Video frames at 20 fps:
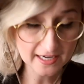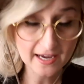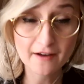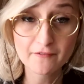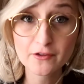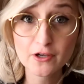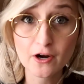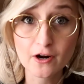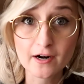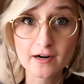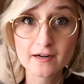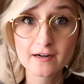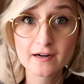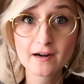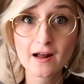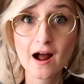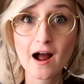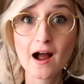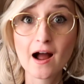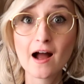I have the
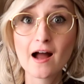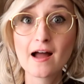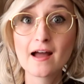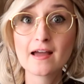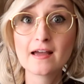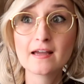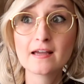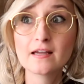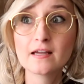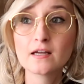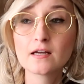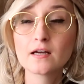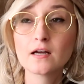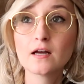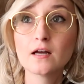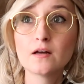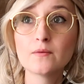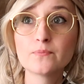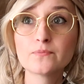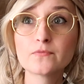art, I
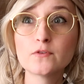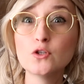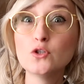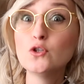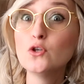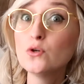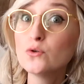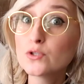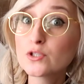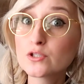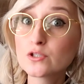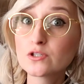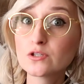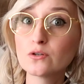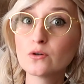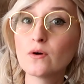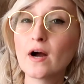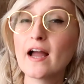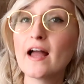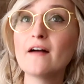
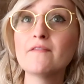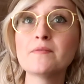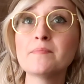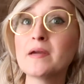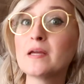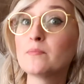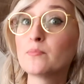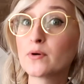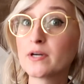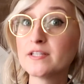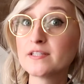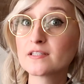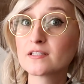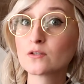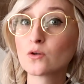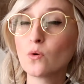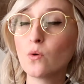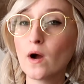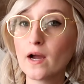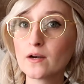haven't made prints
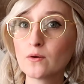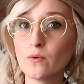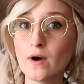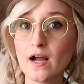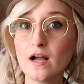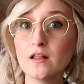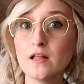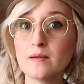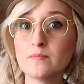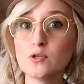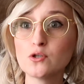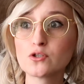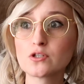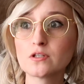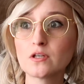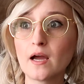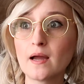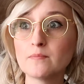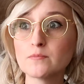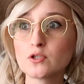in quite a while.
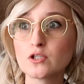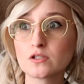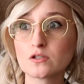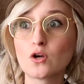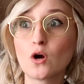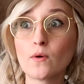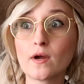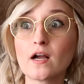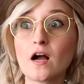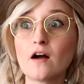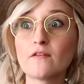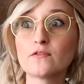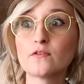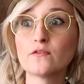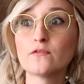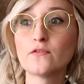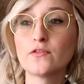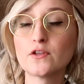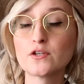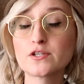I'm just going off
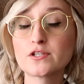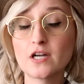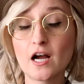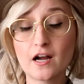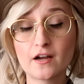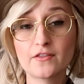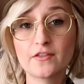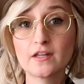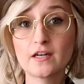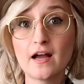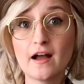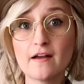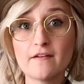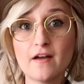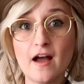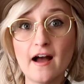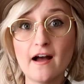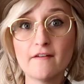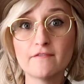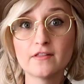of the stock that I
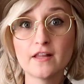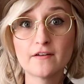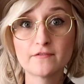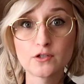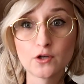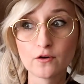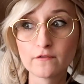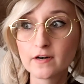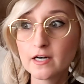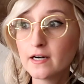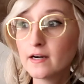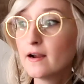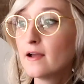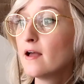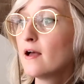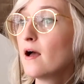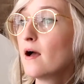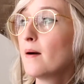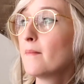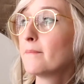have left over,
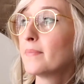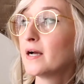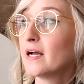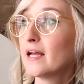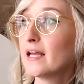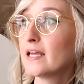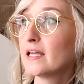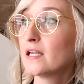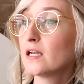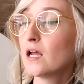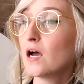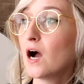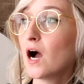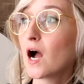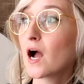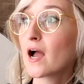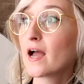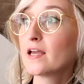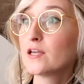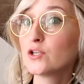but
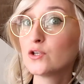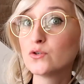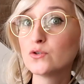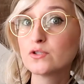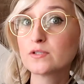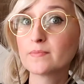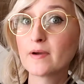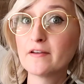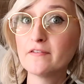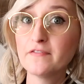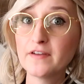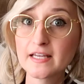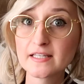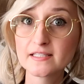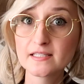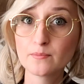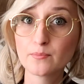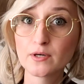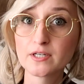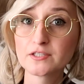I use my
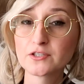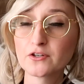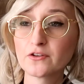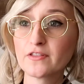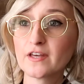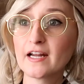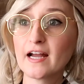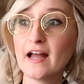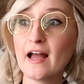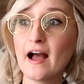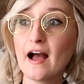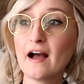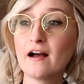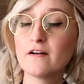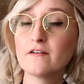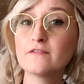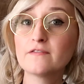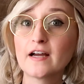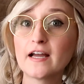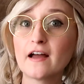fancy printer that I
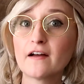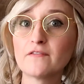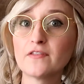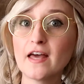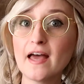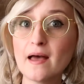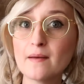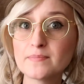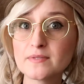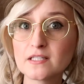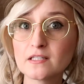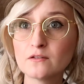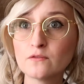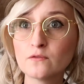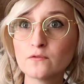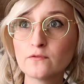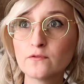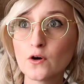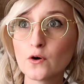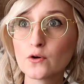have. I have the
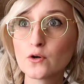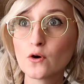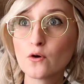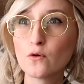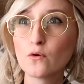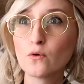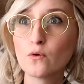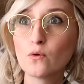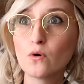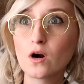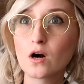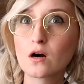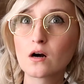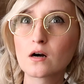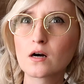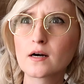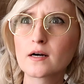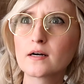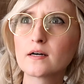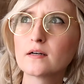Epson Photo
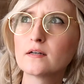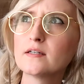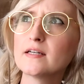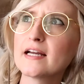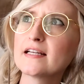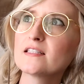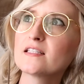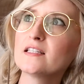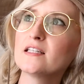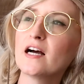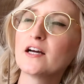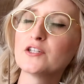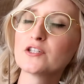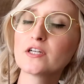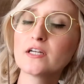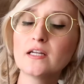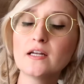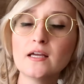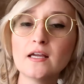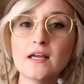
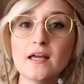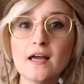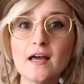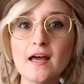R1900,